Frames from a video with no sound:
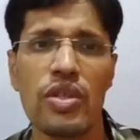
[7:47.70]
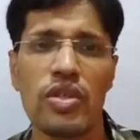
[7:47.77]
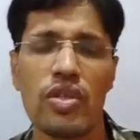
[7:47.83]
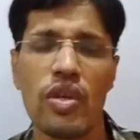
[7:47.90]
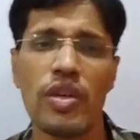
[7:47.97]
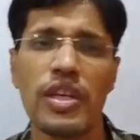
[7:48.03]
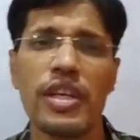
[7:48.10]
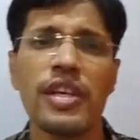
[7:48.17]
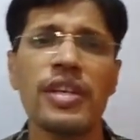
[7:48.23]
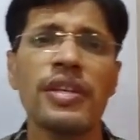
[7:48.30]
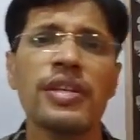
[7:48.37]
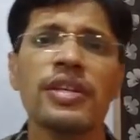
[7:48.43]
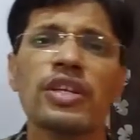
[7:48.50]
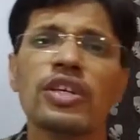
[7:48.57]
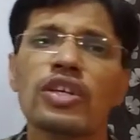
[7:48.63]
So in
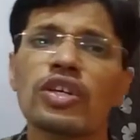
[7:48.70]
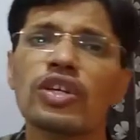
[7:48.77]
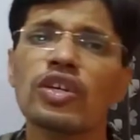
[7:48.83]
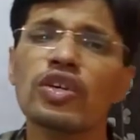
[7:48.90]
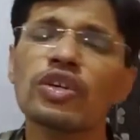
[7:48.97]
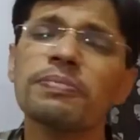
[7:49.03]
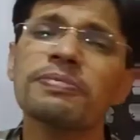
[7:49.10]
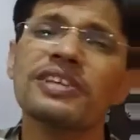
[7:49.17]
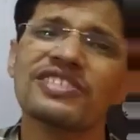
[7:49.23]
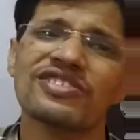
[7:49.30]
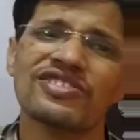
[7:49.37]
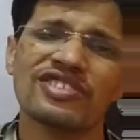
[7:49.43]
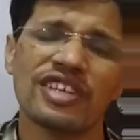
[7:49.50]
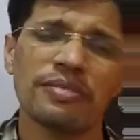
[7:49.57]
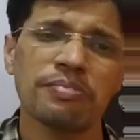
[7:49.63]
group
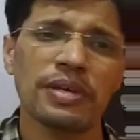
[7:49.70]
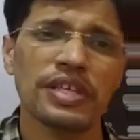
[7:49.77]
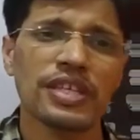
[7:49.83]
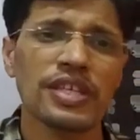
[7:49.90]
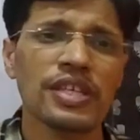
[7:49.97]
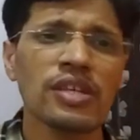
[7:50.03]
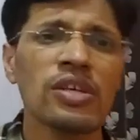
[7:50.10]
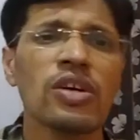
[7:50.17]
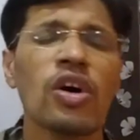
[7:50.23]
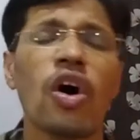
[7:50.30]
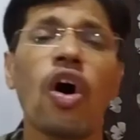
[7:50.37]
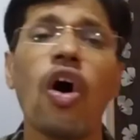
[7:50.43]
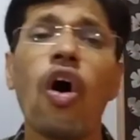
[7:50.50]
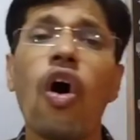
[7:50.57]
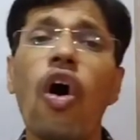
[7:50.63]
decision making,
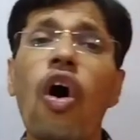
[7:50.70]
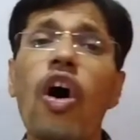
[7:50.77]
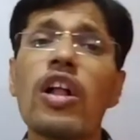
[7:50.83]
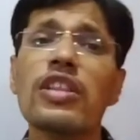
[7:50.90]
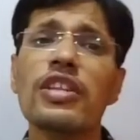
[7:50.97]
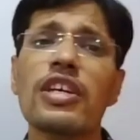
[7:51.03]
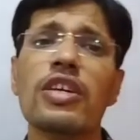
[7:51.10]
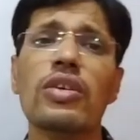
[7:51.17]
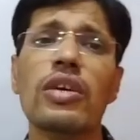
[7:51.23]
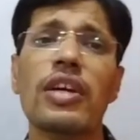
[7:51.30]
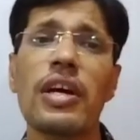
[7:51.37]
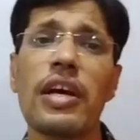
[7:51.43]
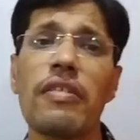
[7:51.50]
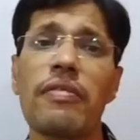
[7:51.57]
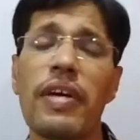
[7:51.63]
all the
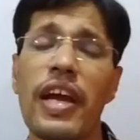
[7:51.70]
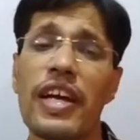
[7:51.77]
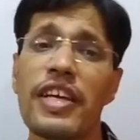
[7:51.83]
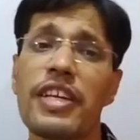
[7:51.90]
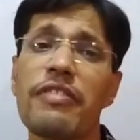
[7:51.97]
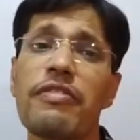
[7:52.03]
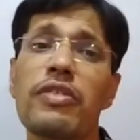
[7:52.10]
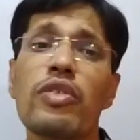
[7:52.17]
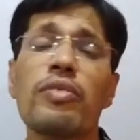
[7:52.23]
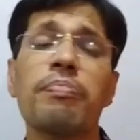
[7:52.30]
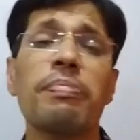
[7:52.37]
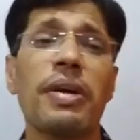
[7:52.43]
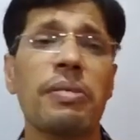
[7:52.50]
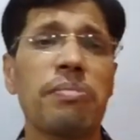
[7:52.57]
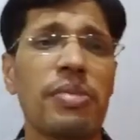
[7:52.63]
active group
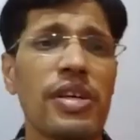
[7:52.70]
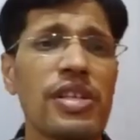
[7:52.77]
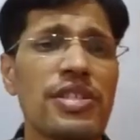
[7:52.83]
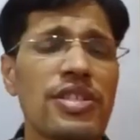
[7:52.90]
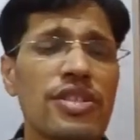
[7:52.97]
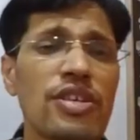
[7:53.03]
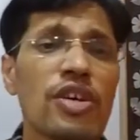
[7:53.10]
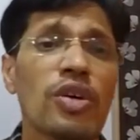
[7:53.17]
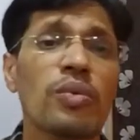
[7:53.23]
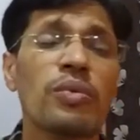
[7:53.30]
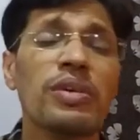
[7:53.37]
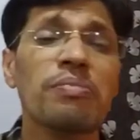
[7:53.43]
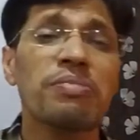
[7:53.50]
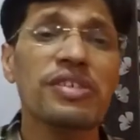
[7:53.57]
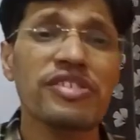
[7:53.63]
members
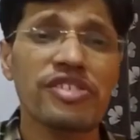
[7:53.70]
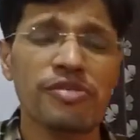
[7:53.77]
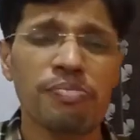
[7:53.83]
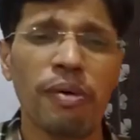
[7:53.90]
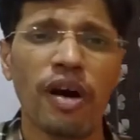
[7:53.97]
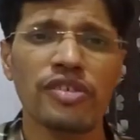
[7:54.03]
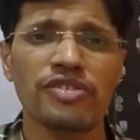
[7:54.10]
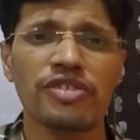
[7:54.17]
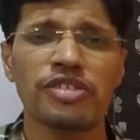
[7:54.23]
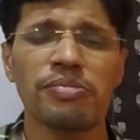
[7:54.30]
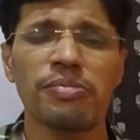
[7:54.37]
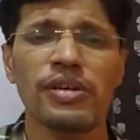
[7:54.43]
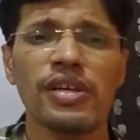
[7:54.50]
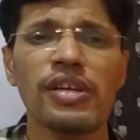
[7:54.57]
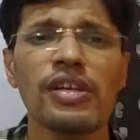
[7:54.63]
will be
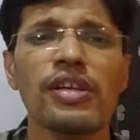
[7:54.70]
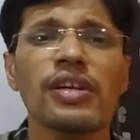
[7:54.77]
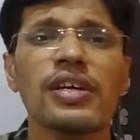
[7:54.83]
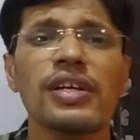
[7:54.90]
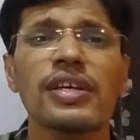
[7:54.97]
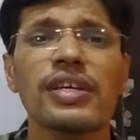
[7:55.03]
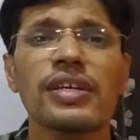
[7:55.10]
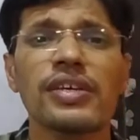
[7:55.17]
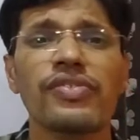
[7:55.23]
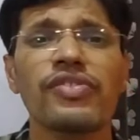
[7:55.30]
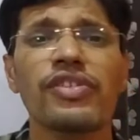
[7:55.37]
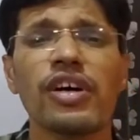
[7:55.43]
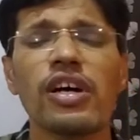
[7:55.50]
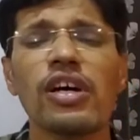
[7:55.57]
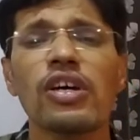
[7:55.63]
responsible in
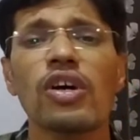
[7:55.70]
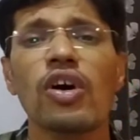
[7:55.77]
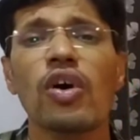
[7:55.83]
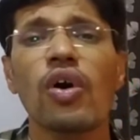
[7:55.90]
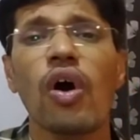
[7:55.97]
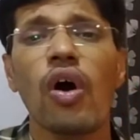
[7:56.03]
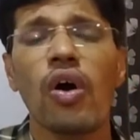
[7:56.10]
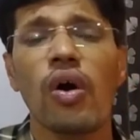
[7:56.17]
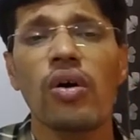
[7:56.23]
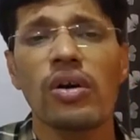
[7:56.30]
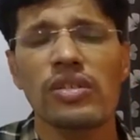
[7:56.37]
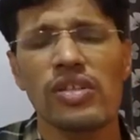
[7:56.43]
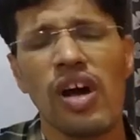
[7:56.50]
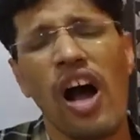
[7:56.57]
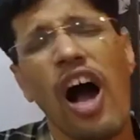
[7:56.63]
the,
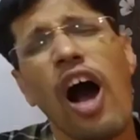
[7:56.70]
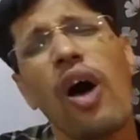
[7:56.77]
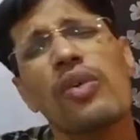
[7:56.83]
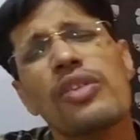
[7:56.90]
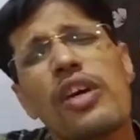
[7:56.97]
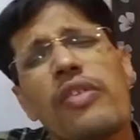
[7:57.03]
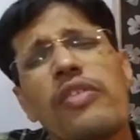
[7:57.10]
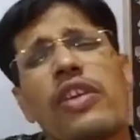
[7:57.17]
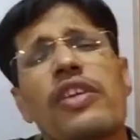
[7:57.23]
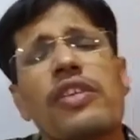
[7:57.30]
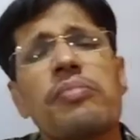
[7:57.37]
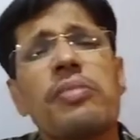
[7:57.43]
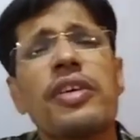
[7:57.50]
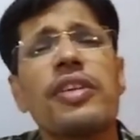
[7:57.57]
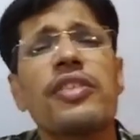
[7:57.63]
so how they will
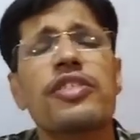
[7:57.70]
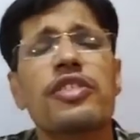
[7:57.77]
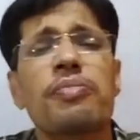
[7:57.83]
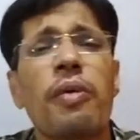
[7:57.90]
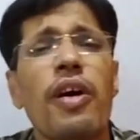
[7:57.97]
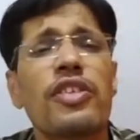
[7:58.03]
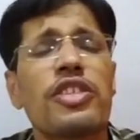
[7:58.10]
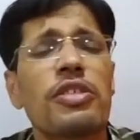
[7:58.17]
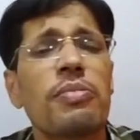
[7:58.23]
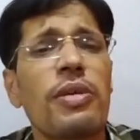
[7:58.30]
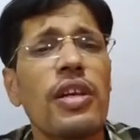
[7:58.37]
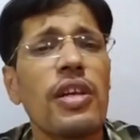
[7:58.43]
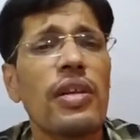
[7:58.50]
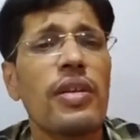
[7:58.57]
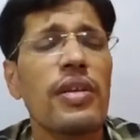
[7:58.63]
remain responsible?